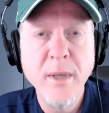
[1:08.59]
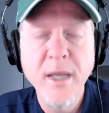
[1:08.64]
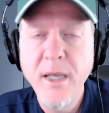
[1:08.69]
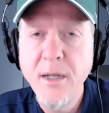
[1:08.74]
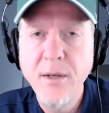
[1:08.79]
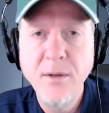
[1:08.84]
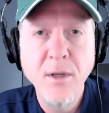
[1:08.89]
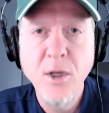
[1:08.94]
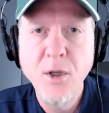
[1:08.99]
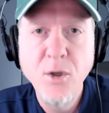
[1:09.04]

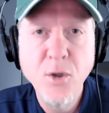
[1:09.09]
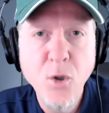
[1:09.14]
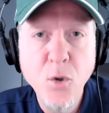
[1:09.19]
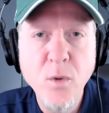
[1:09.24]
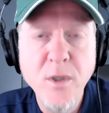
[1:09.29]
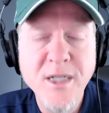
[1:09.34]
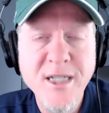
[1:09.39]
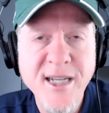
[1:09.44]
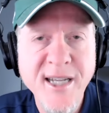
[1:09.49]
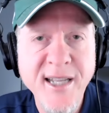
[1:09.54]
And
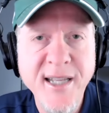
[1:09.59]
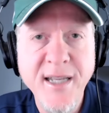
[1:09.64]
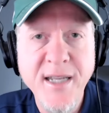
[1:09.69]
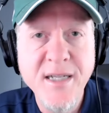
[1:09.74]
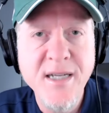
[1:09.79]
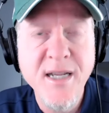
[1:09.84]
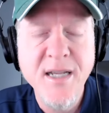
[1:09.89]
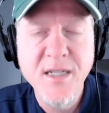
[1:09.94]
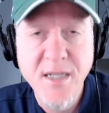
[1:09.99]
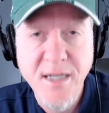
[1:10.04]

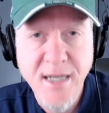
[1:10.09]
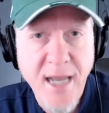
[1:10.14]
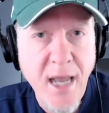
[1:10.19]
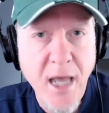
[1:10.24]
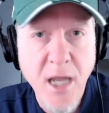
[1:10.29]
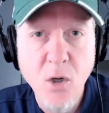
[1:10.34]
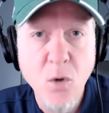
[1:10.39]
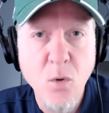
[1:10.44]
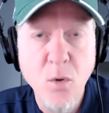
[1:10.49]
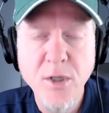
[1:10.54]
annuities as a
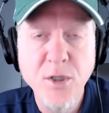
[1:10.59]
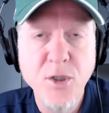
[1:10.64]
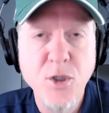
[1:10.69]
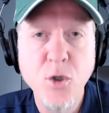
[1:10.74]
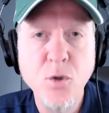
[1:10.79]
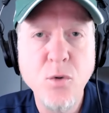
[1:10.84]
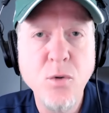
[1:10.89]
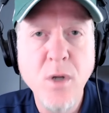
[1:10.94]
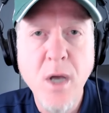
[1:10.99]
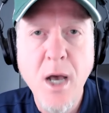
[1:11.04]
category
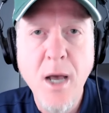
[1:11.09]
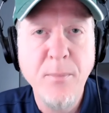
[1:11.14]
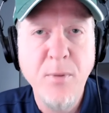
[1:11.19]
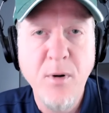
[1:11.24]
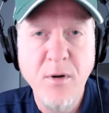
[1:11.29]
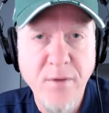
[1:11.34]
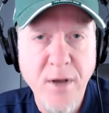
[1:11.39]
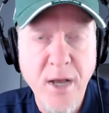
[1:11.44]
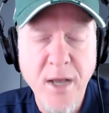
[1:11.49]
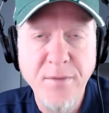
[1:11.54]
do not
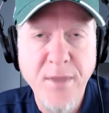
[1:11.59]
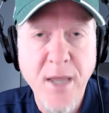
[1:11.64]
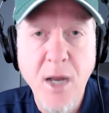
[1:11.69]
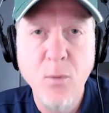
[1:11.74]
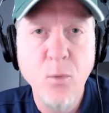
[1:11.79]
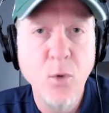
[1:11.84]
provide that,